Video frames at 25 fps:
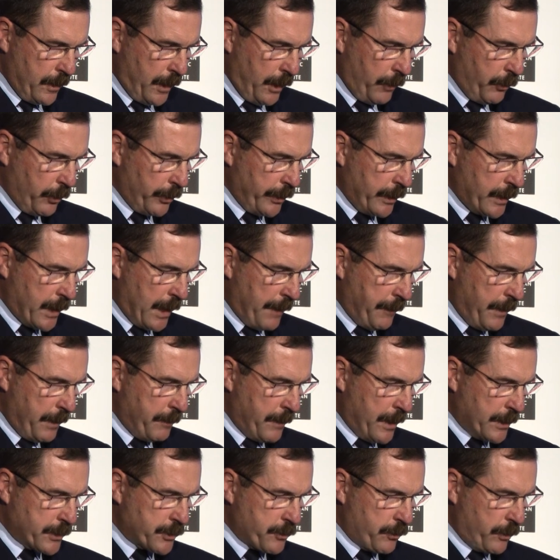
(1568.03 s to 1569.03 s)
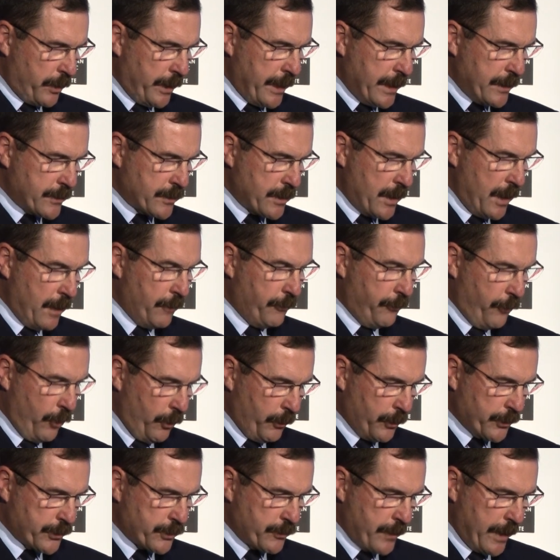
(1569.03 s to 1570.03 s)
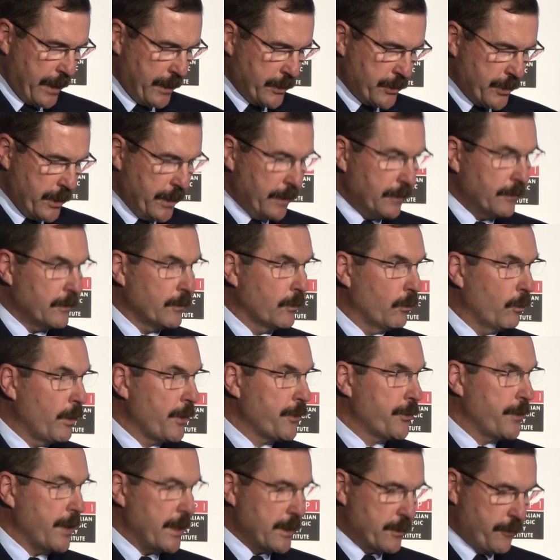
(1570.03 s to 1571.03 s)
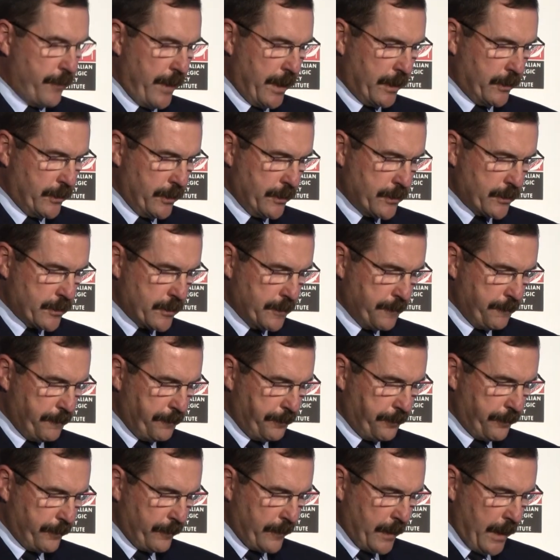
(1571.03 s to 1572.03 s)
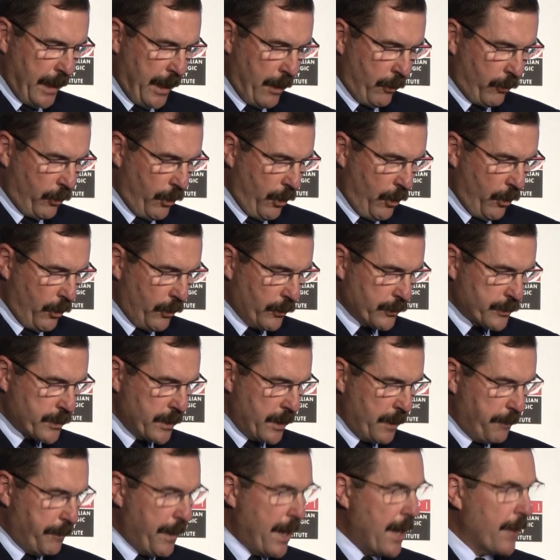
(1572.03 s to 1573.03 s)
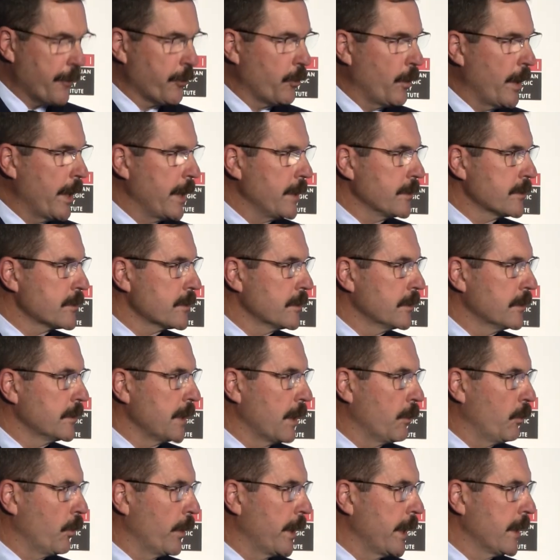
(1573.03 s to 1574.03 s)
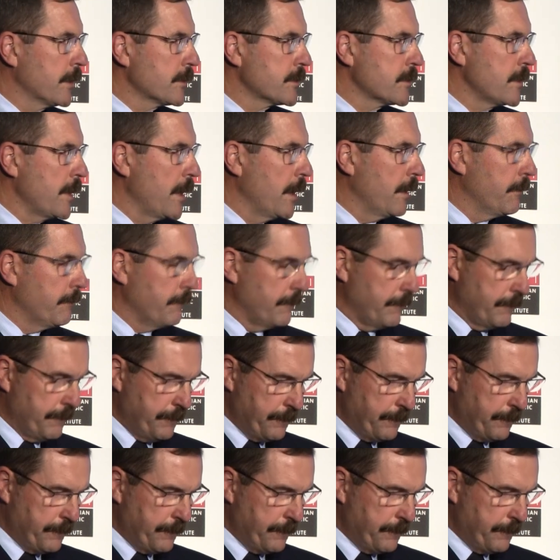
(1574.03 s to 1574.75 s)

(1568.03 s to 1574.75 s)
I will in coming months release a formal strategy with these vectors, our goals and the pathways that will get us there.